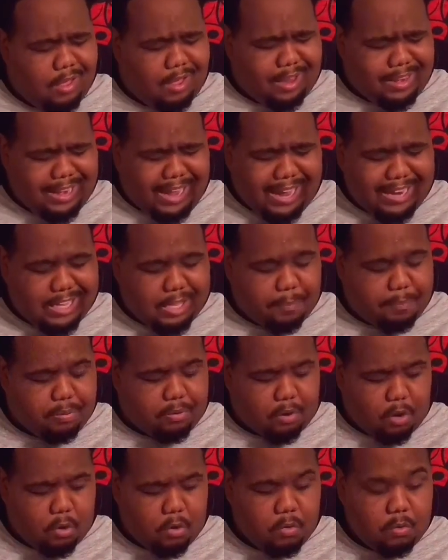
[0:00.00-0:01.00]
a Nike
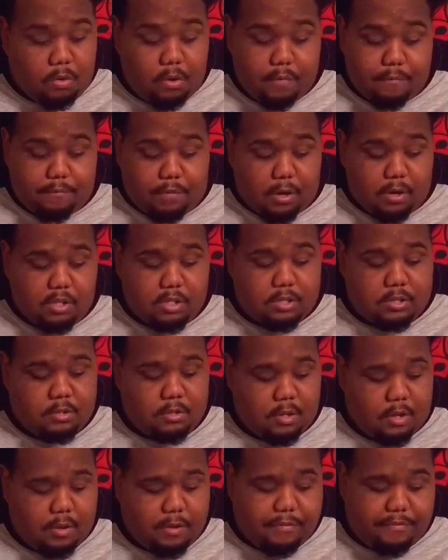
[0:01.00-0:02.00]
Pro version
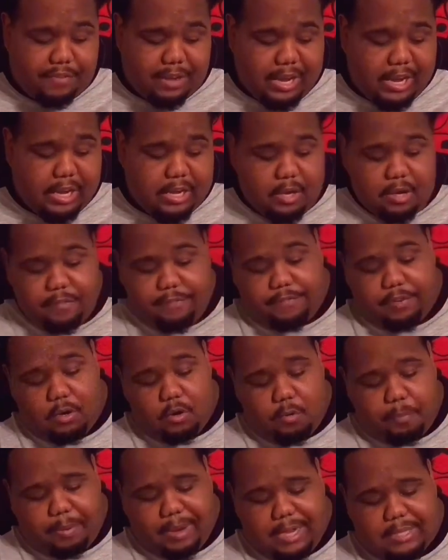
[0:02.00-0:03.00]
fan of the
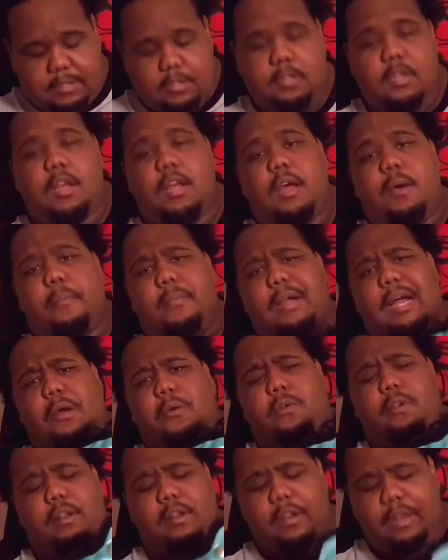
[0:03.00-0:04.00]
Foamposite, but I
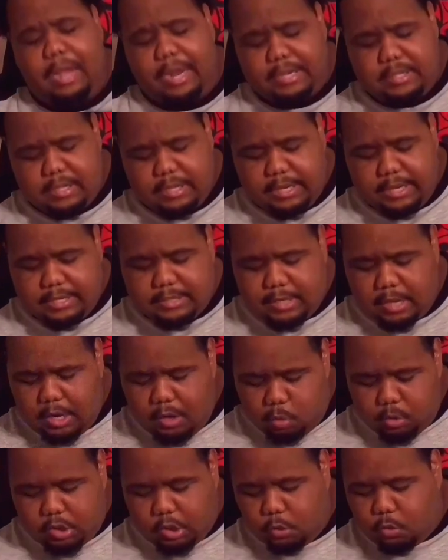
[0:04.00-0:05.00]
really like these.
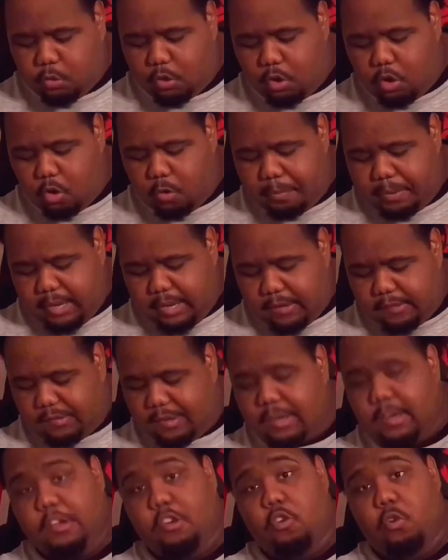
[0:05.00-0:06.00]
With the chrome hits
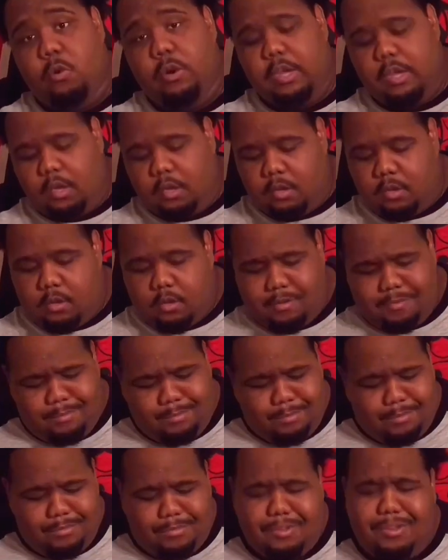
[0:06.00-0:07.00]
and the green,
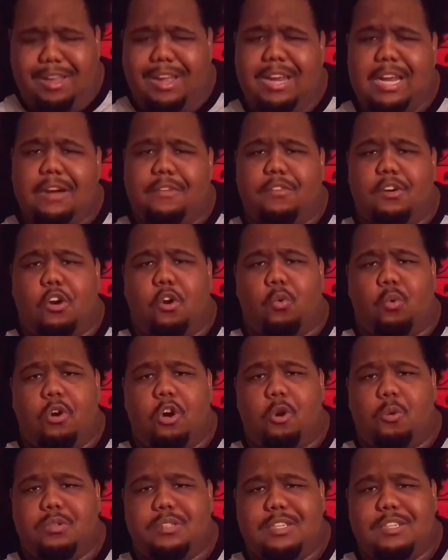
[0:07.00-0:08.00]
can't never go
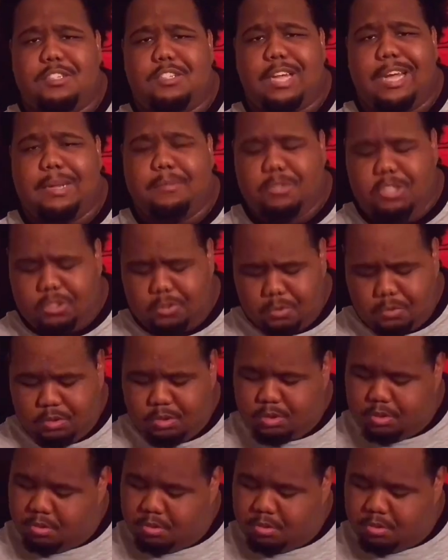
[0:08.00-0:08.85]
wrong with this type of shoe.